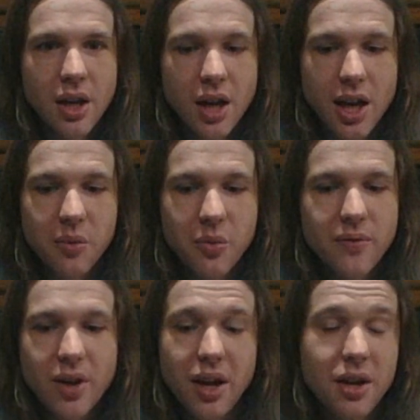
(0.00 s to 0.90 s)
And
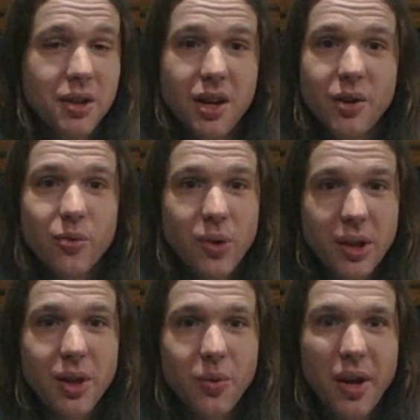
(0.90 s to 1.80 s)
we've gotten along
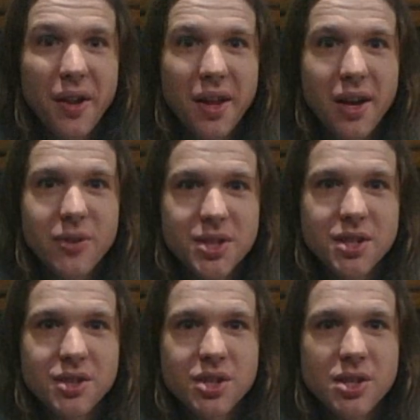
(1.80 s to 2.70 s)
really well ever
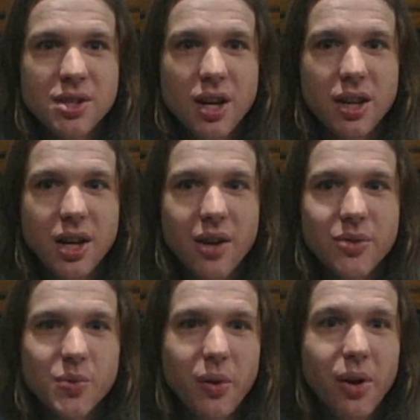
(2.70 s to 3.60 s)
since she saw that I
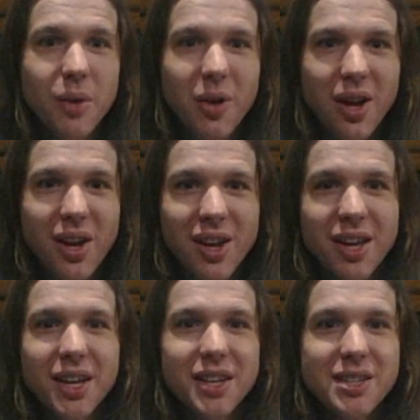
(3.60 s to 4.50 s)
was wearing my
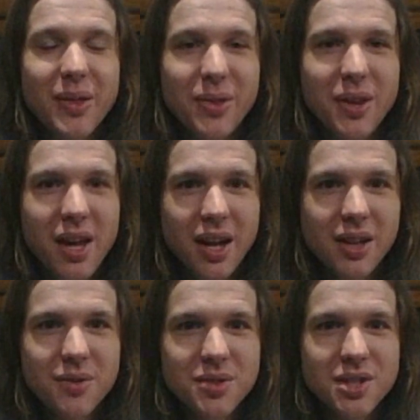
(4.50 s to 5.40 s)
Deathly
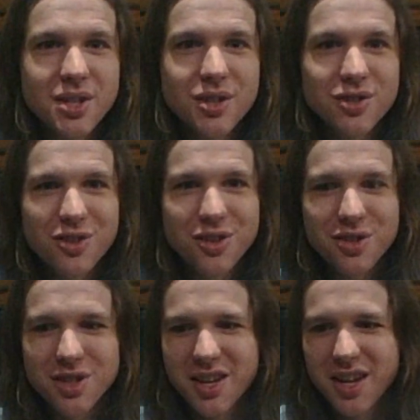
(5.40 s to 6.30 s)
Hallows t
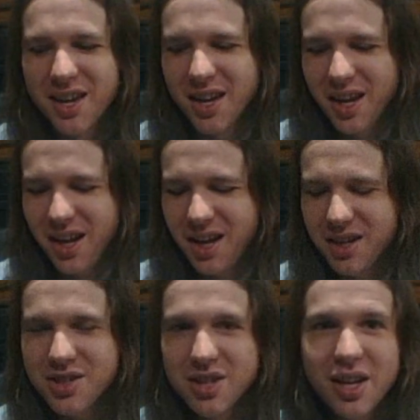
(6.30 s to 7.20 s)
shirt
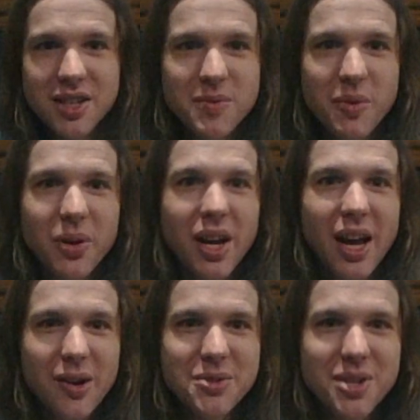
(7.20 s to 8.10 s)
and she asked me what
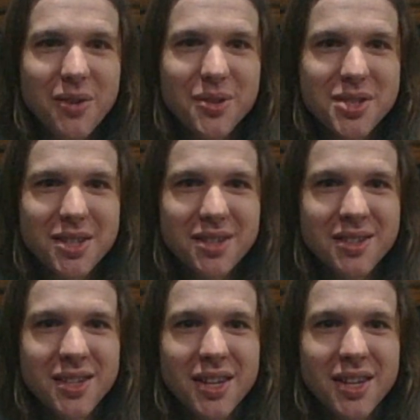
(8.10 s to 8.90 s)
house I was in.